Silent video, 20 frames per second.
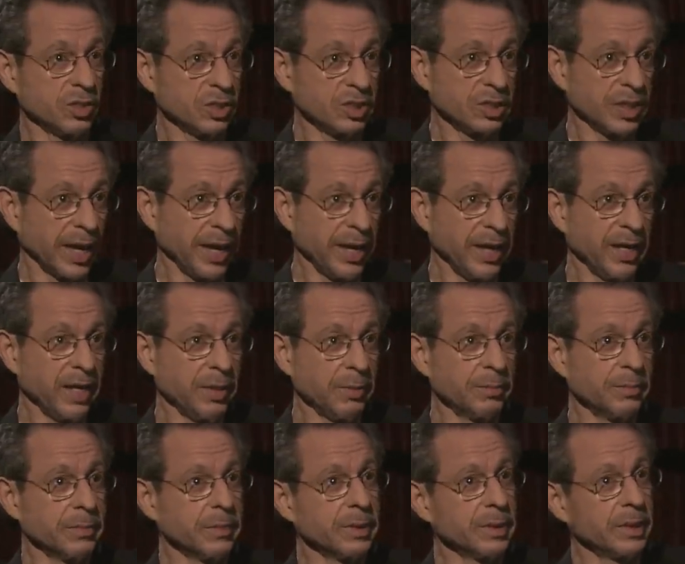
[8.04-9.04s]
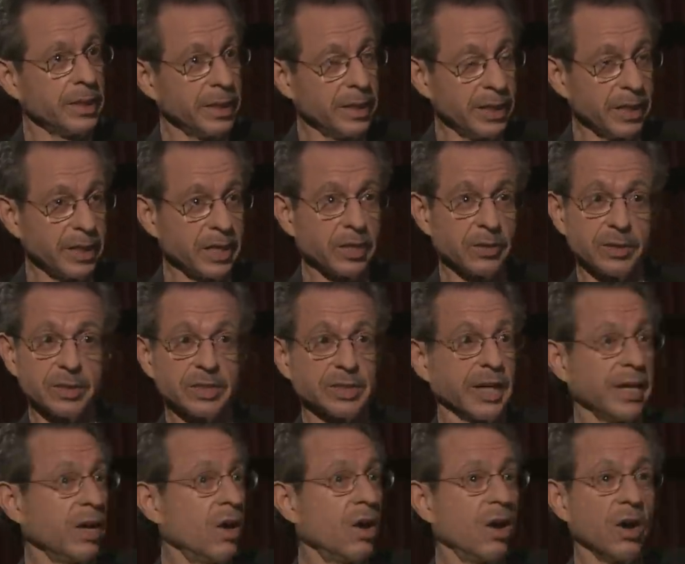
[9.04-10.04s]
the same here as
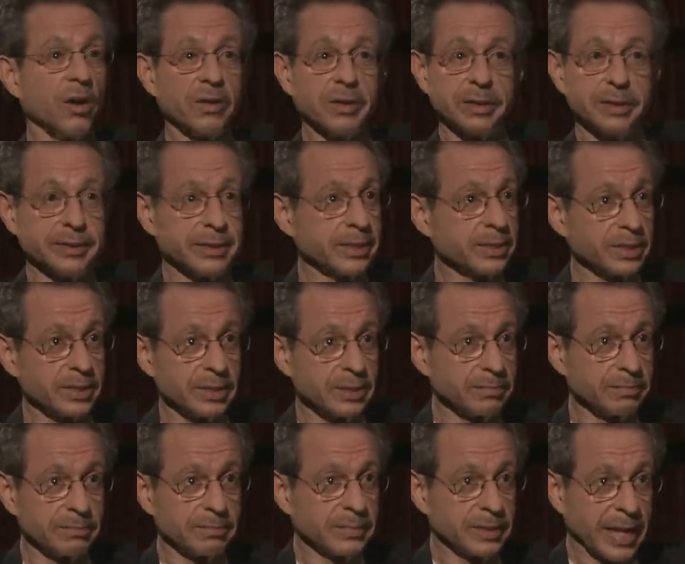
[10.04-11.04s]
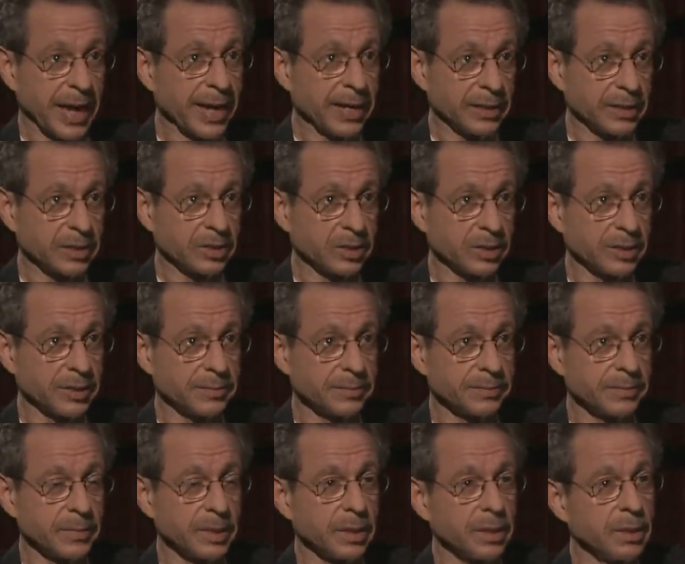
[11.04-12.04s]
they are in a distant galaxy.
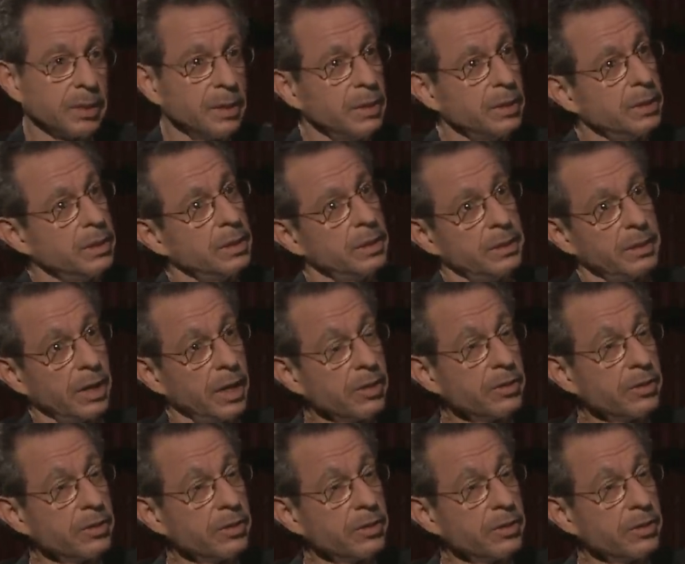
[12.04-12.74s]
The